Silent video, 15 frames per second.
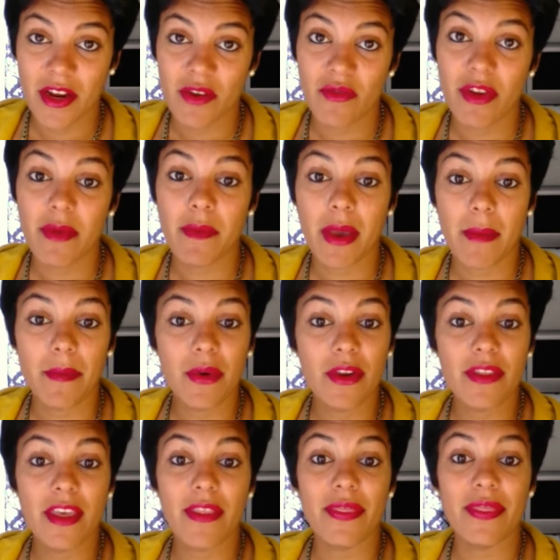Remember
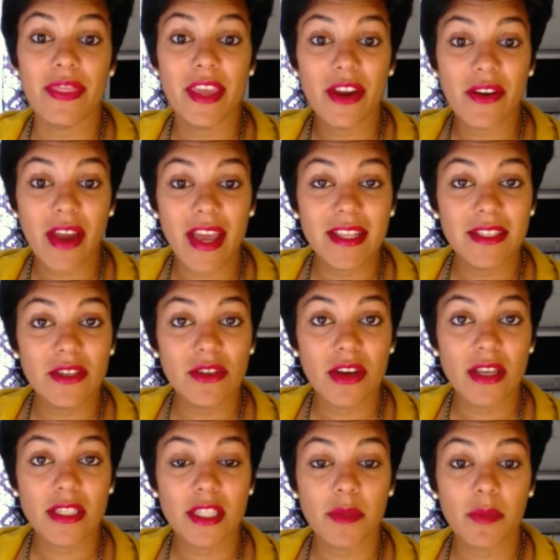that their ideal
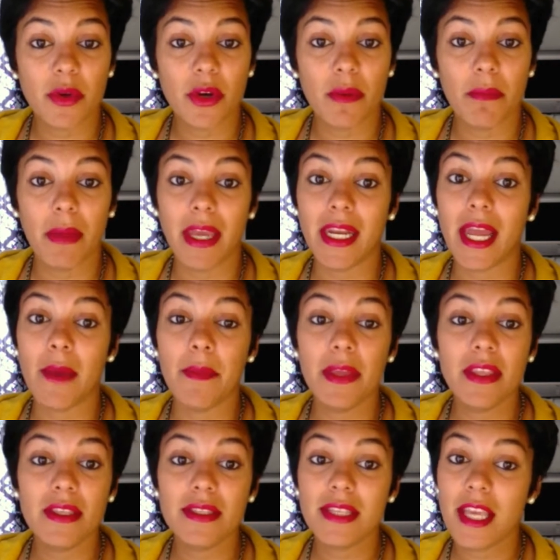customer might not be
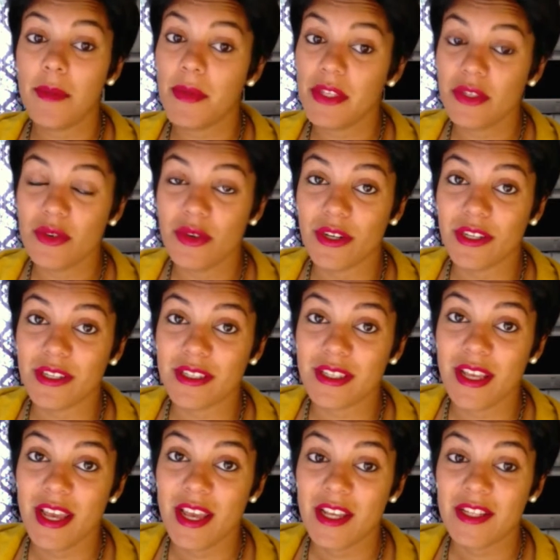the same as yours.